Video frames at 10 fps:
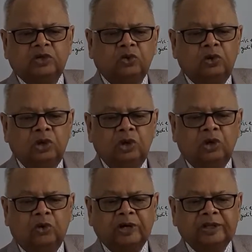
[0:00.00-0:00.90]
you
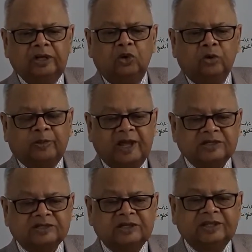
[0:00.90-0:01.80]
lower than your
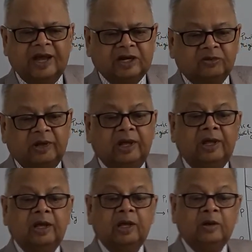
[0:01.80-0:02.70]
price. In that
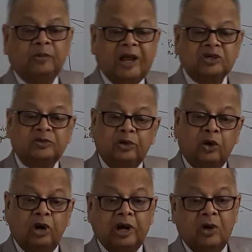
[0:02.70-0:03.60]
way, price will
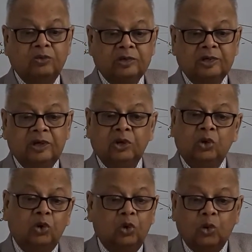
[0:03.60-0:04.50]
roll down.
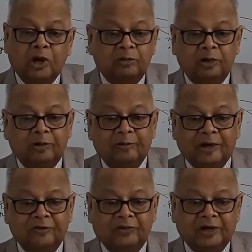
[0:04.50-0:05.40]
No one will be
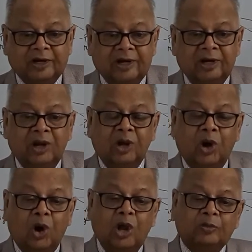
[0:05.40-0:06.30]
benefited.
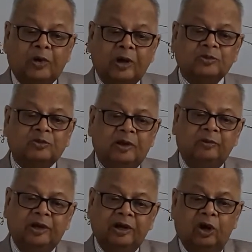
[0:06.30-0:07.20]
All firms will
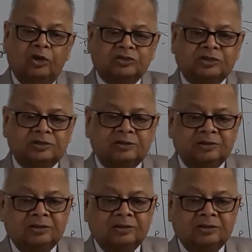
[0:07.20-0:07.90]
be in loss.